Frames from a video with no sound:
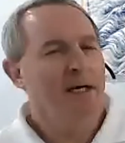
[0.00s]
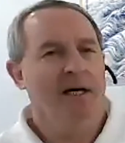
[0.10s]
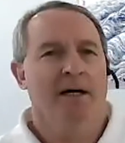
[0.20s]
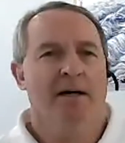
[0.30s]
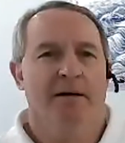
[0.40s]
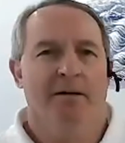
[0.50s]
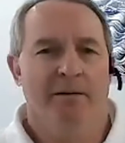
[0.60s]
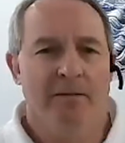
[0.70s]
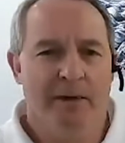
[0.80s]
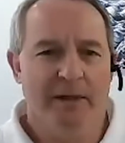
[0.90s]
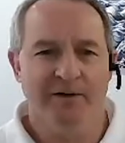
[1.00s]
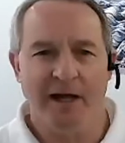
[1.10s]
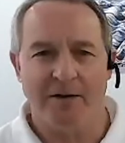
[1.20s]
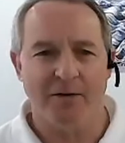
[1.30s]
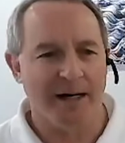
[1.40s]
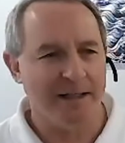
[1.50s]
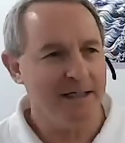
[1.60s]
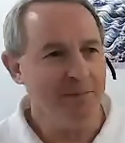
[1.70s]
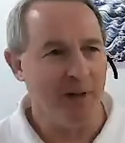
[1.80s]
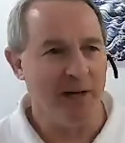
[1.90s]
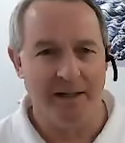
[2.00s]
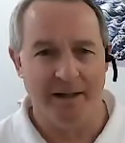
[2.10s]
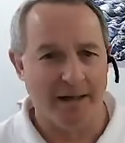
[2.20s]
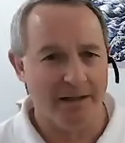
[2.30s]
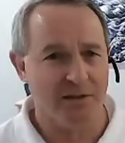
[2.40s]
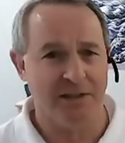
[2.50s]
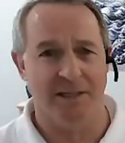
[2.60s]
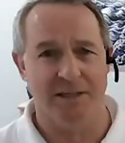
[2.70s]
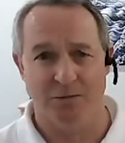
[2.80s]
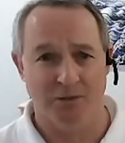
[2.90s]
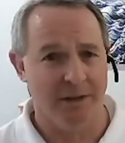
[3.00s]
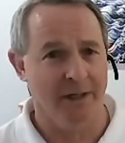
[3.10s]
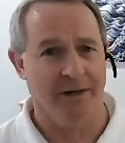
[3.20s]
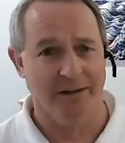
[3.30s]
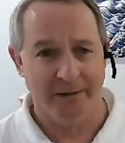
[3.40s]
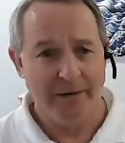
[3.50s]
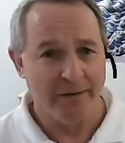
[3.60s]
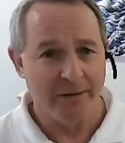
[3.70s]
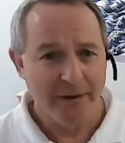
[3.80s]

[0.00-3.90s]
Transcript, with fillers: uh, when you've got chronic knee pain, exercise is really hard to do.